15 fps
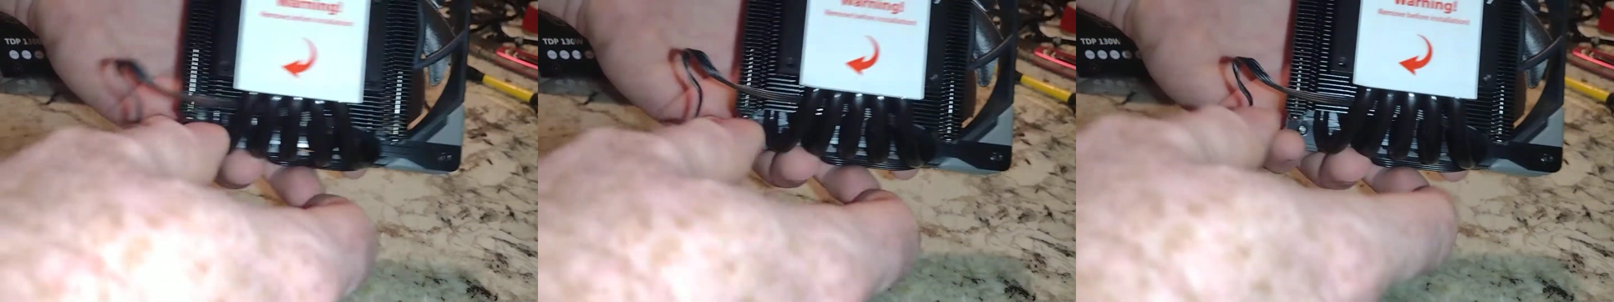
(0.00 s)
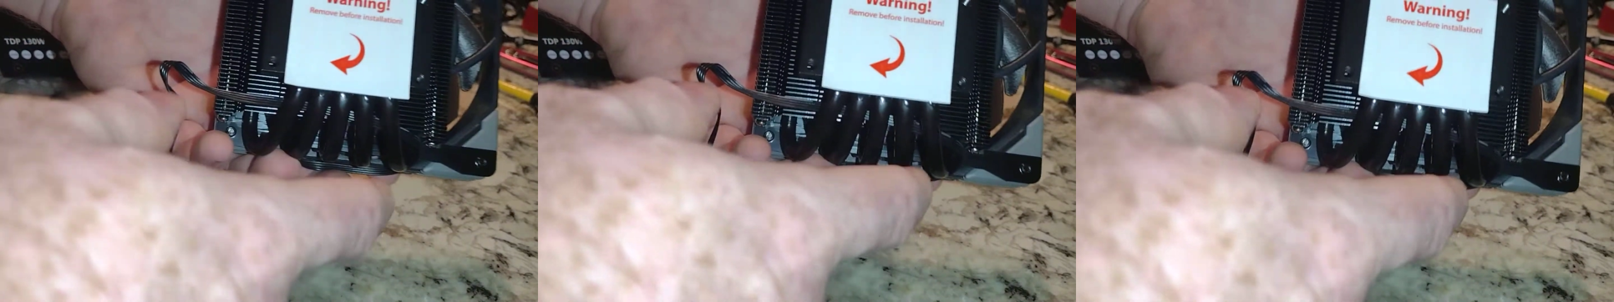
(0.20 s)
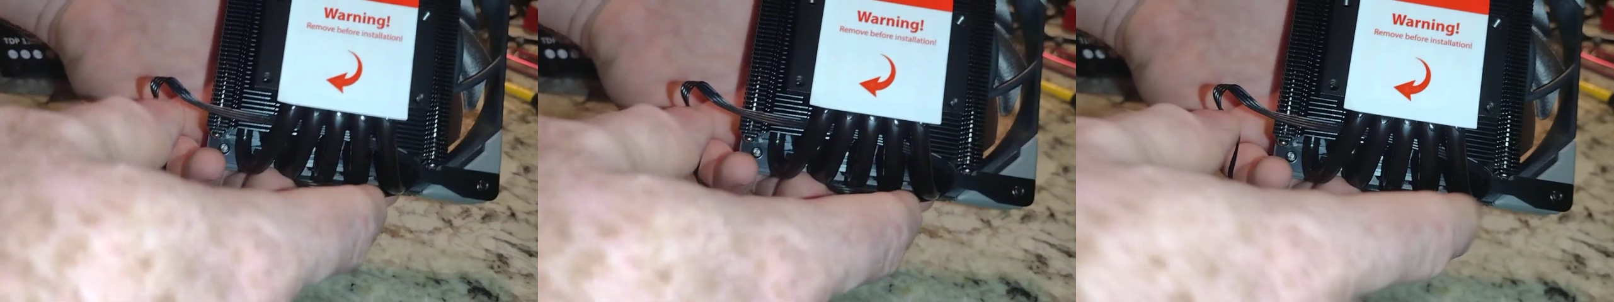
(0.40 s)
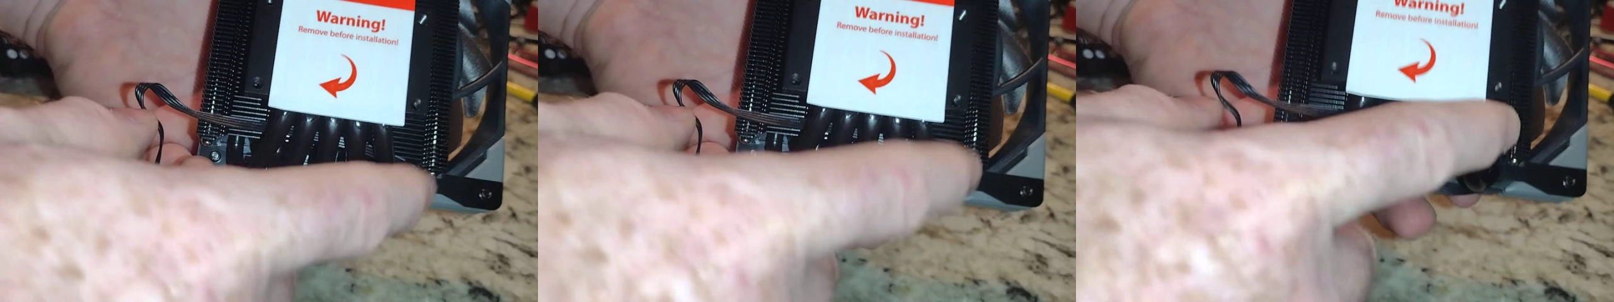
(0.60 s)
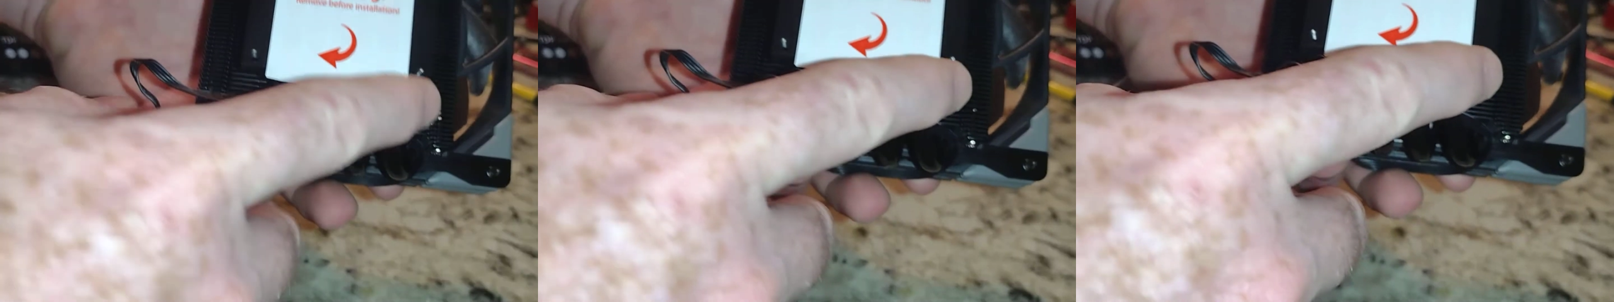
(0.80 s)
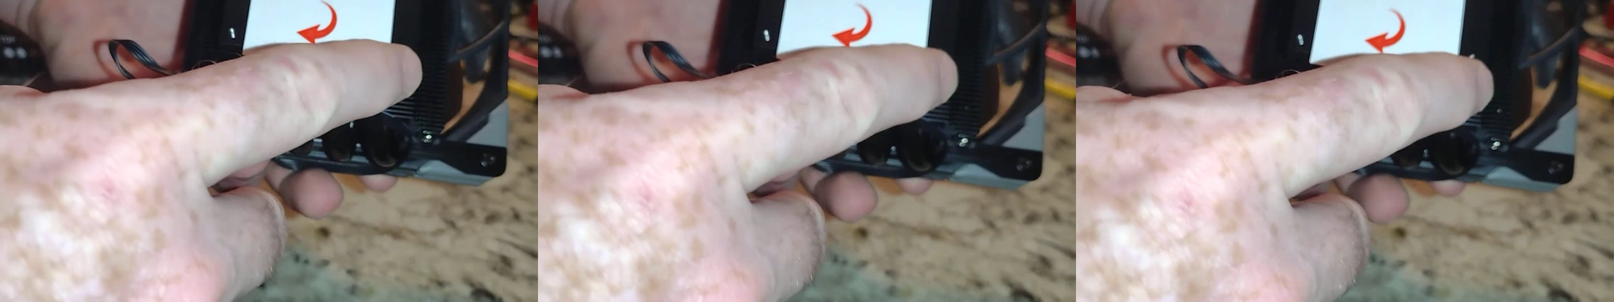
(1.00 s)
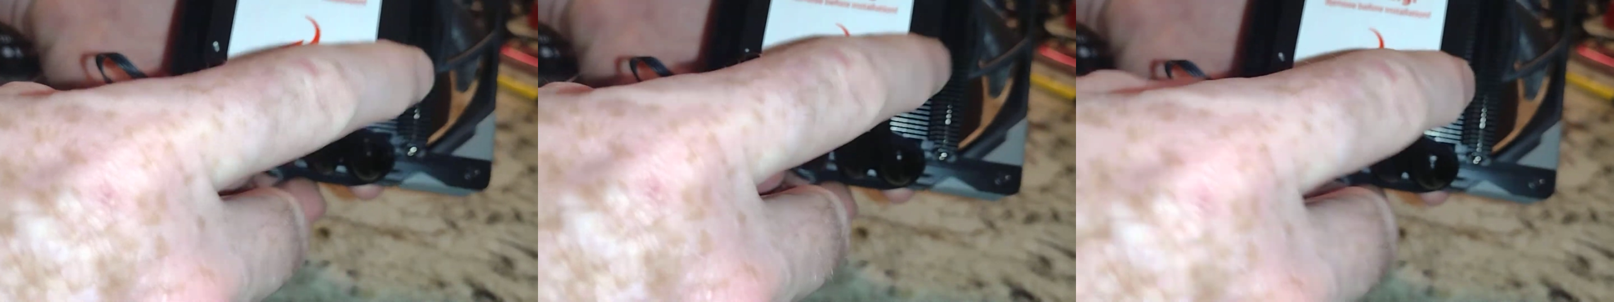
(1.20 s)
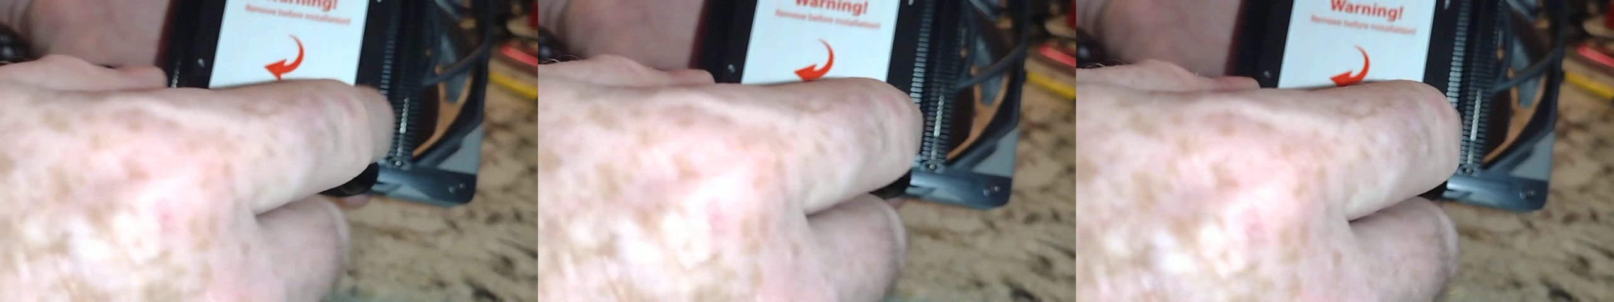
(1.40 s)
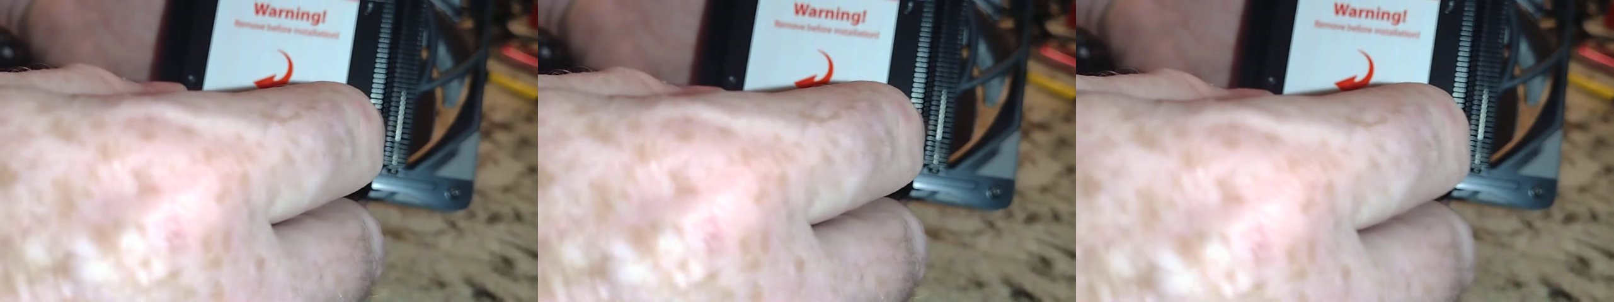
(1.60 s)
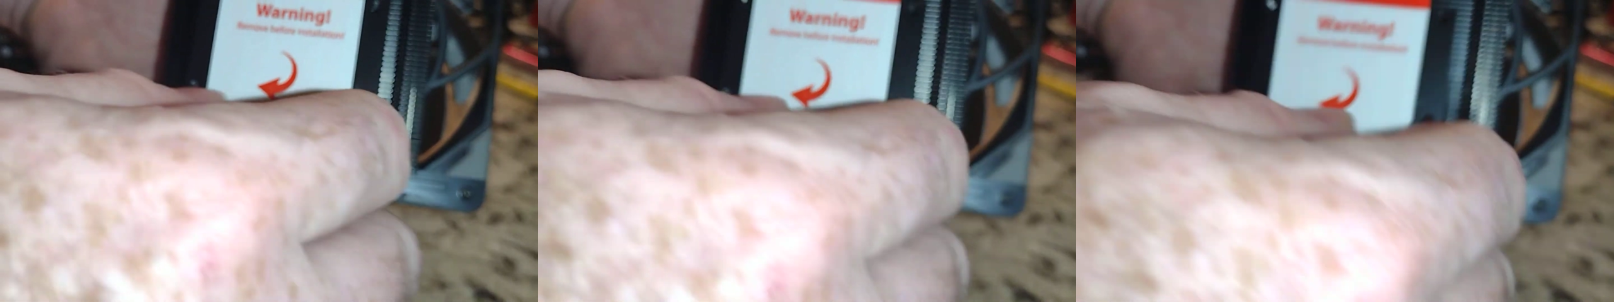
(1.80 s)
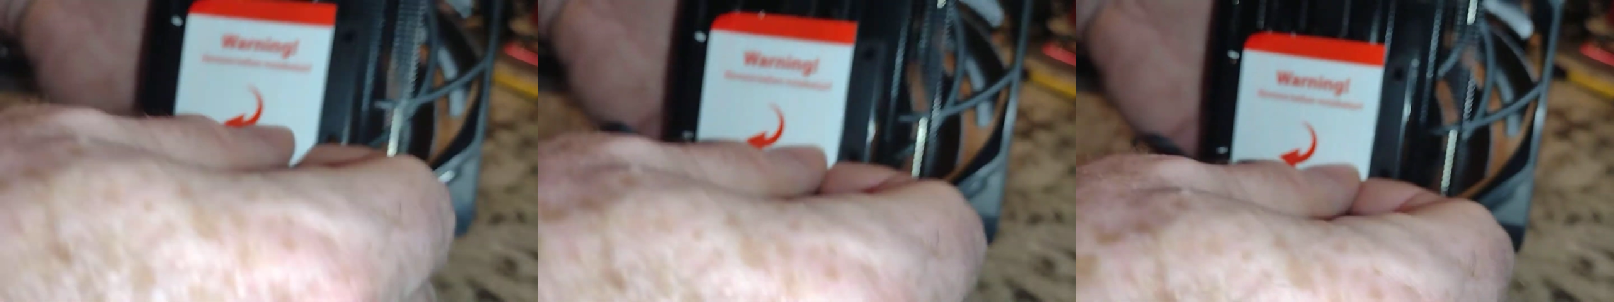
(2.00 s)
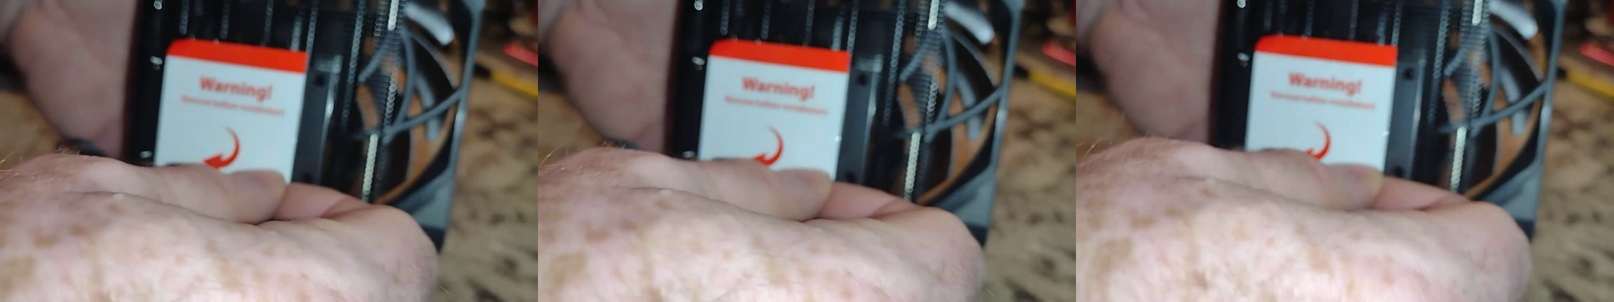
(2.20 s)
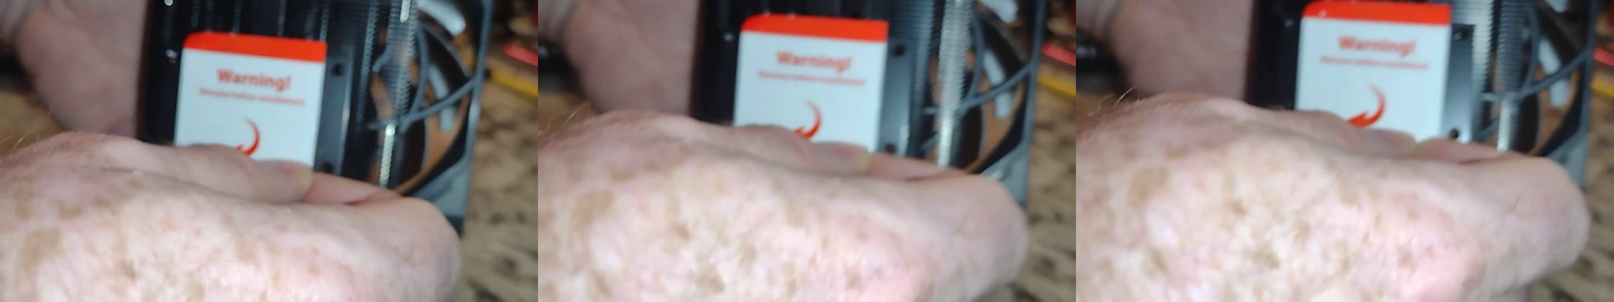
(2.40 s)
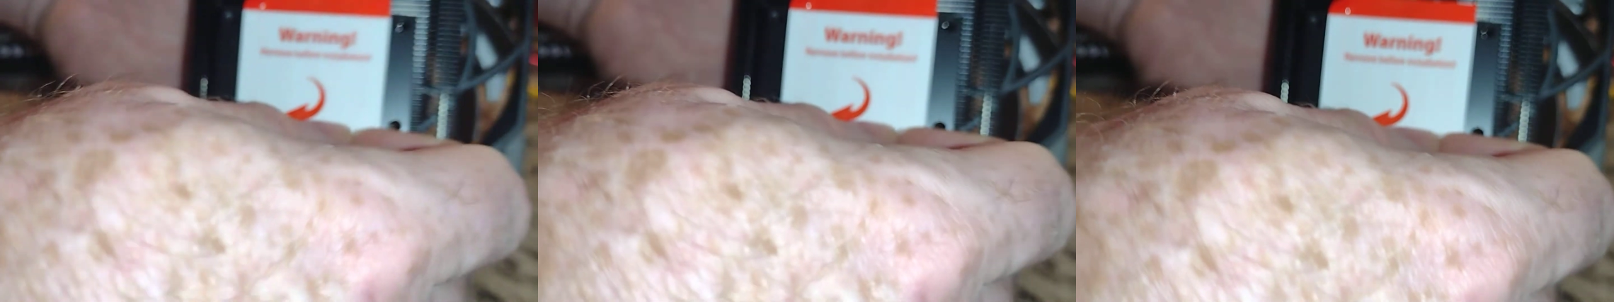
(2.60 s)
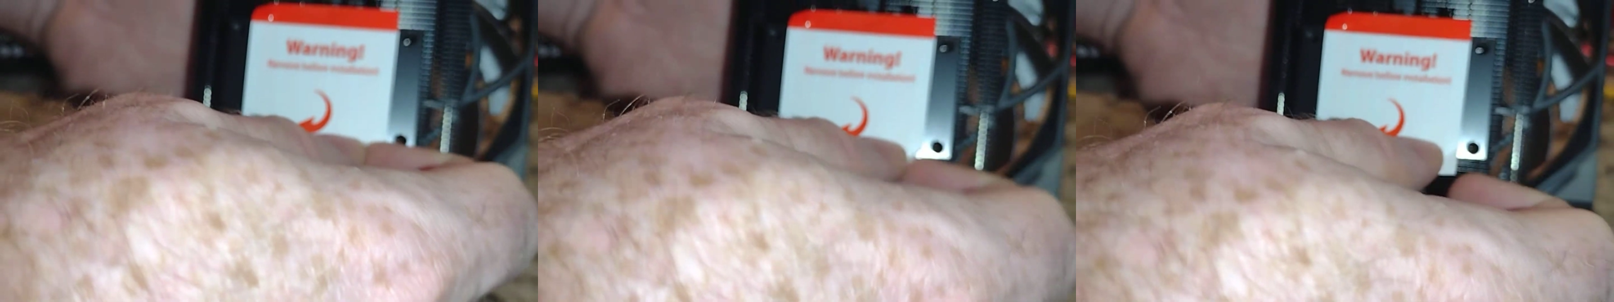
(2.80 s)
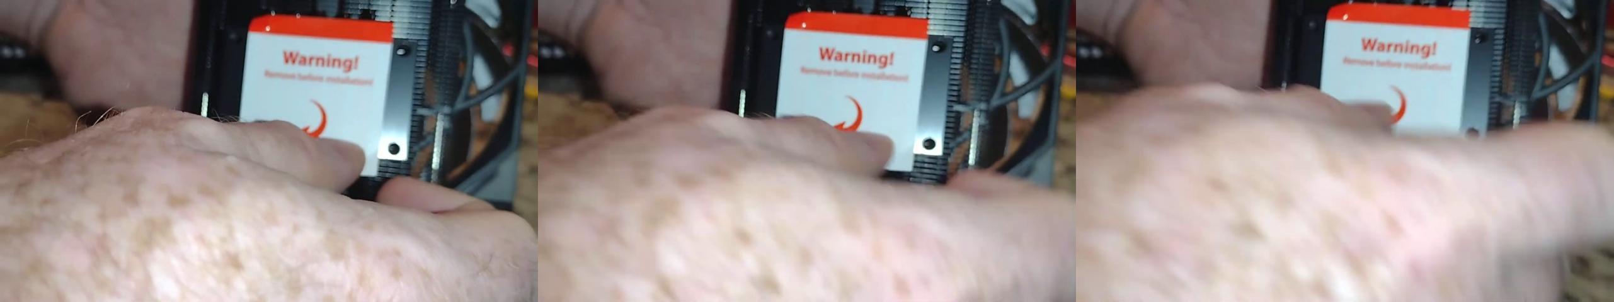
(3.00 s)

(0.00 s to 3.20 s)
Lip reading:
No face is visible, so there are no lips to read.